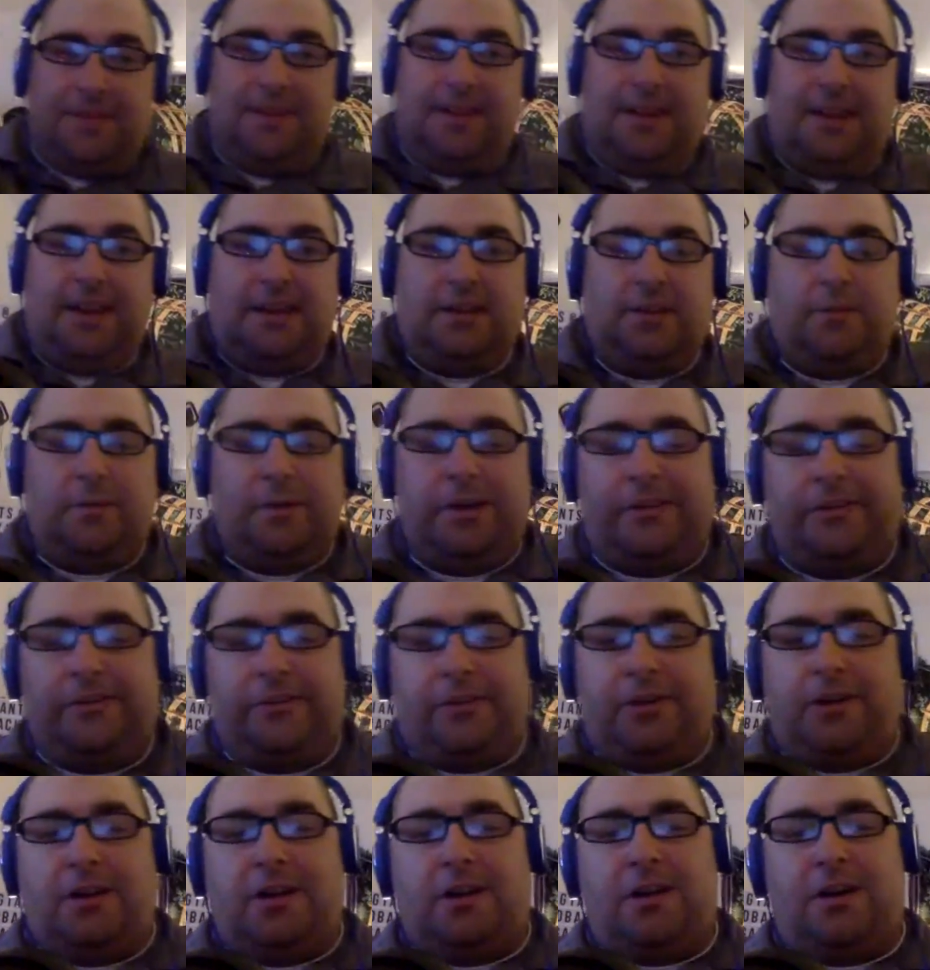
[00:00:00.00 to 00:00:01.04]
And the
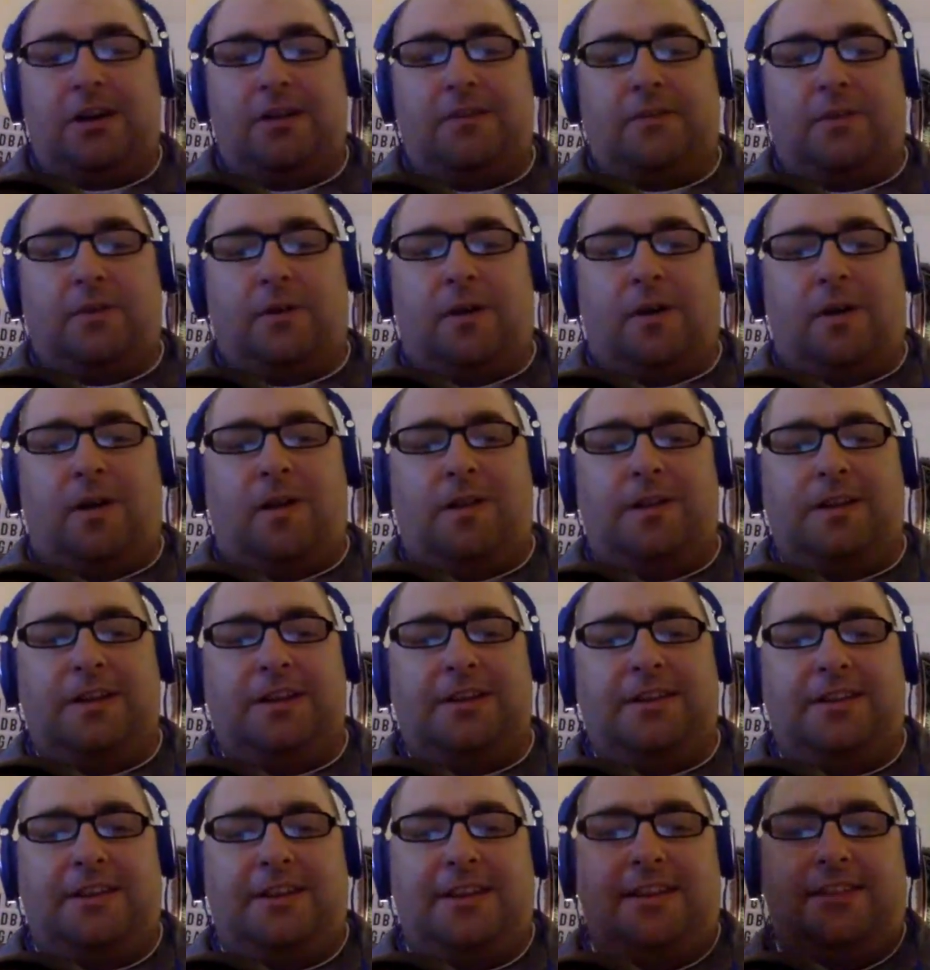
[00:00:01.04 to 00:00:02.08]
rest are gone for all
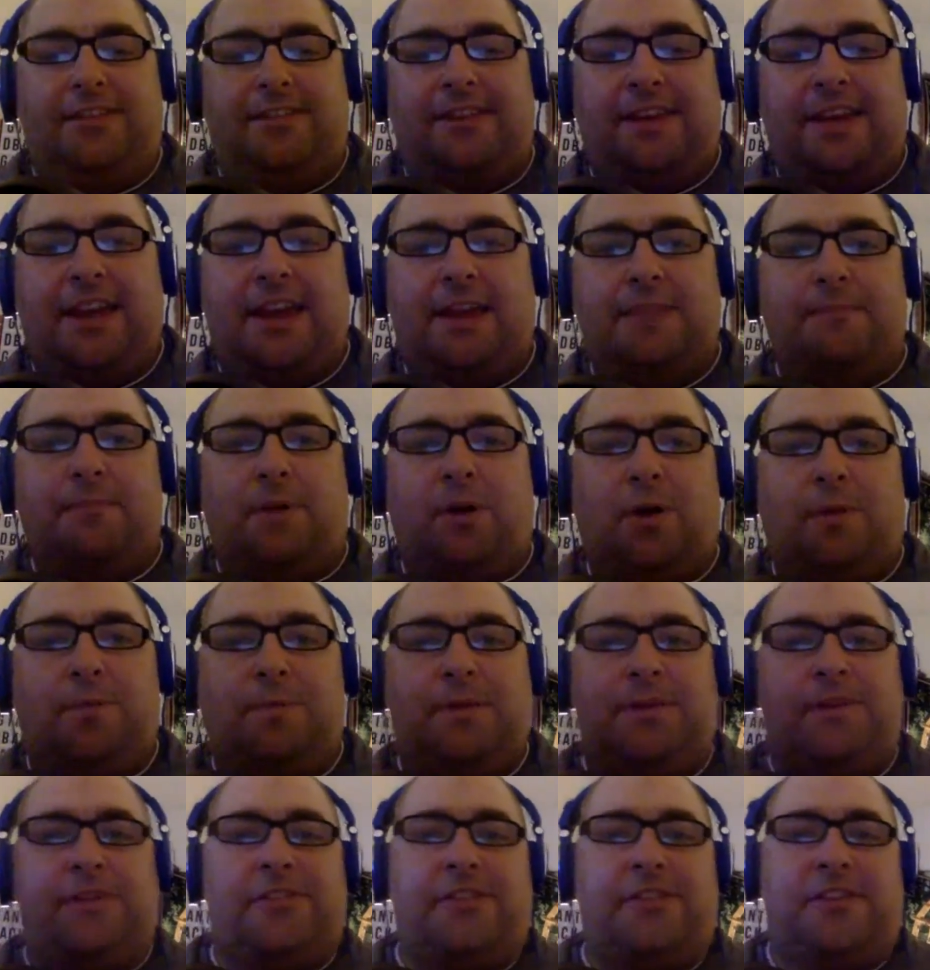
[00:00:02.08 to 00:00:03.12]
intents and
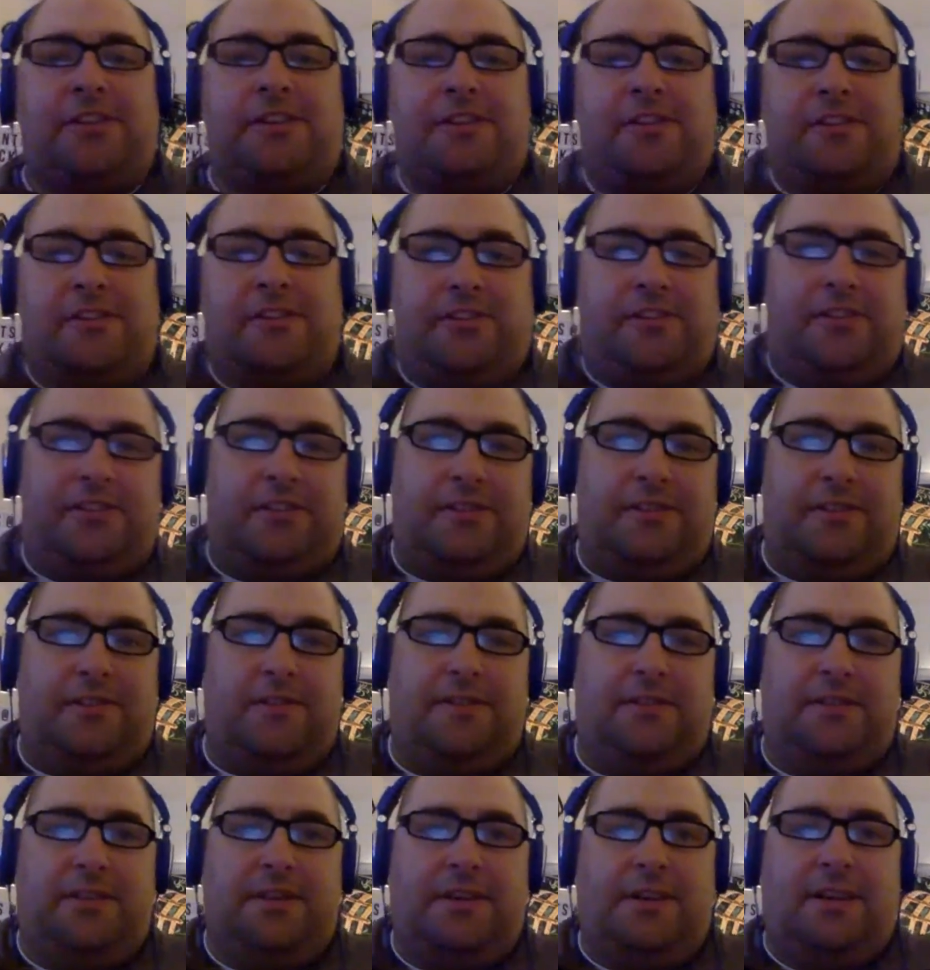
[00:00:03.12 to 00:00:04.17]
purposes.
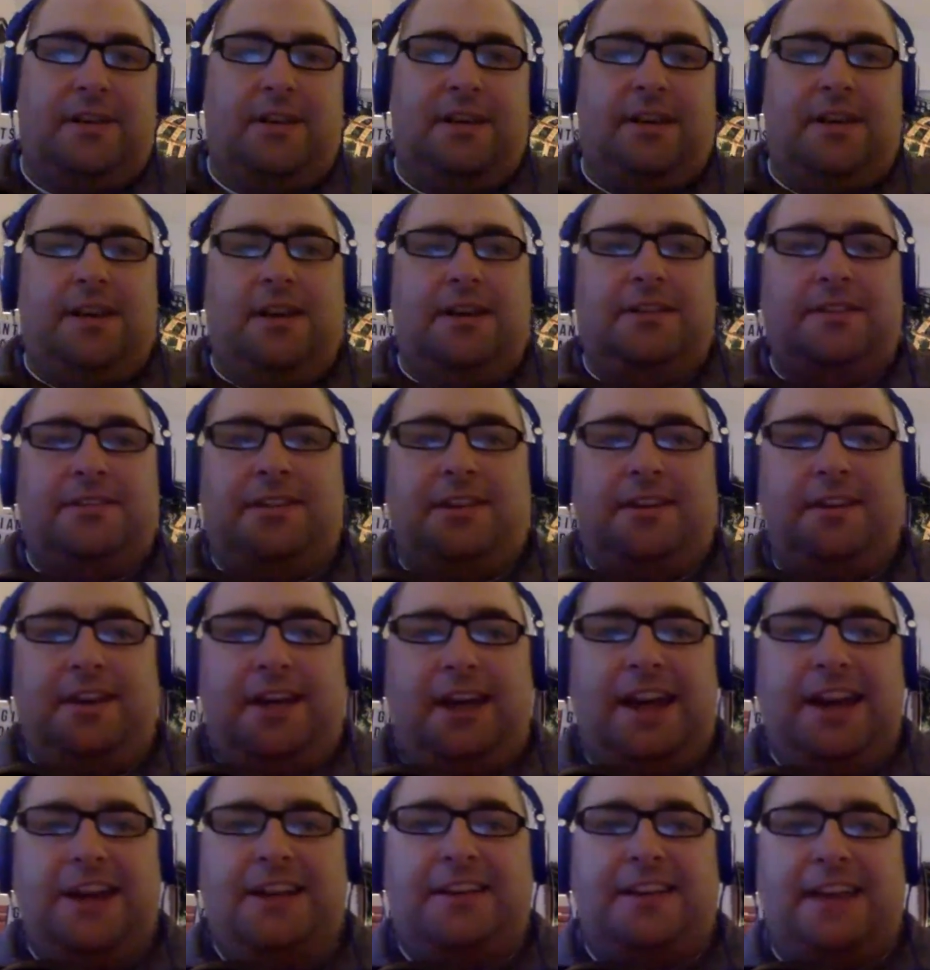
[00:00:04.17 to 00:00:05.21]

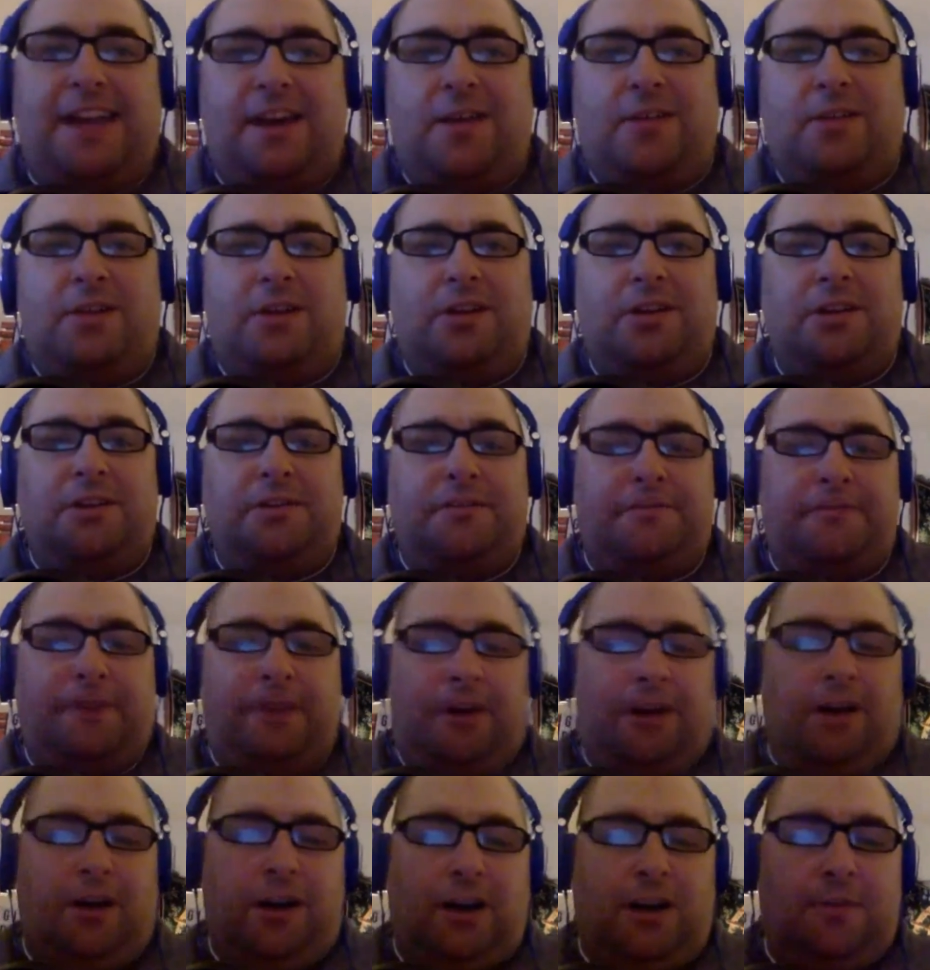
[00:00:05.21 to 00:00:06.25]
Tonight, down on the
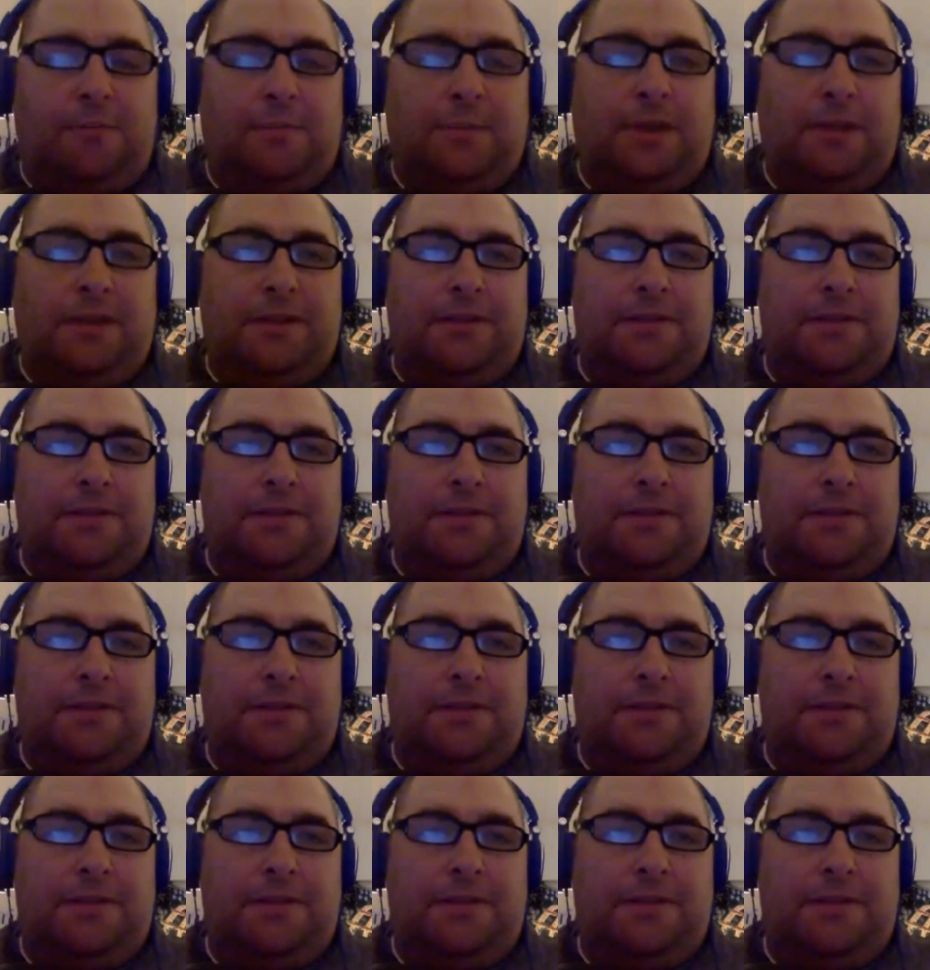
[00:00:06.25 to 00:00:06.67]
farm,